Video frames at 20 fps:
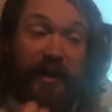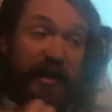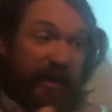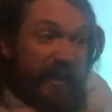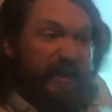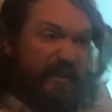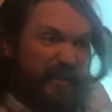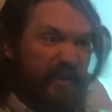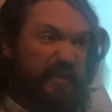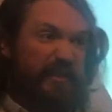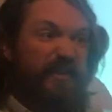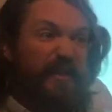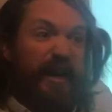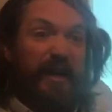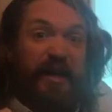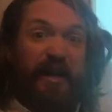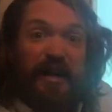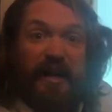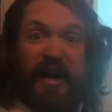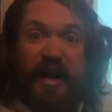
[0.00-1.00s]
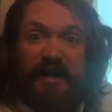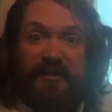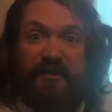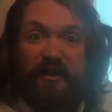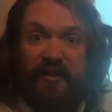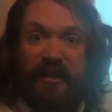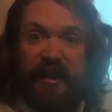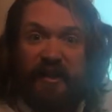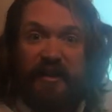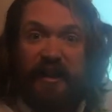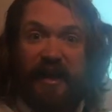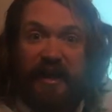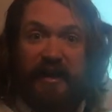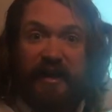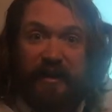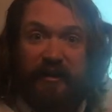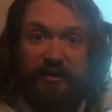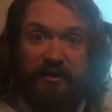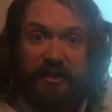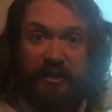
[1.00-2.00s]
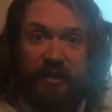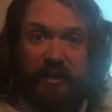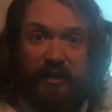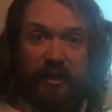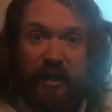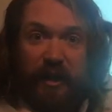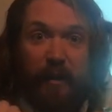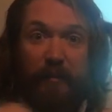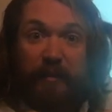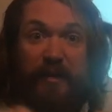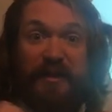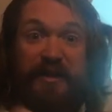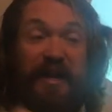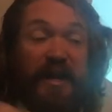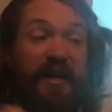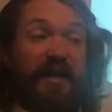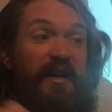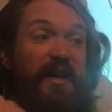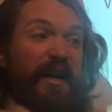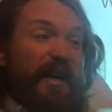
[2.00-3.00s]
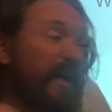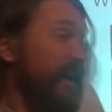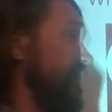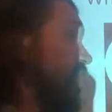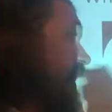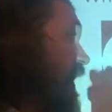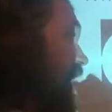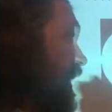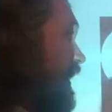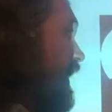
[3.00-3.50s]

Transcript: It gets excited, it has all that light energy, but then it can't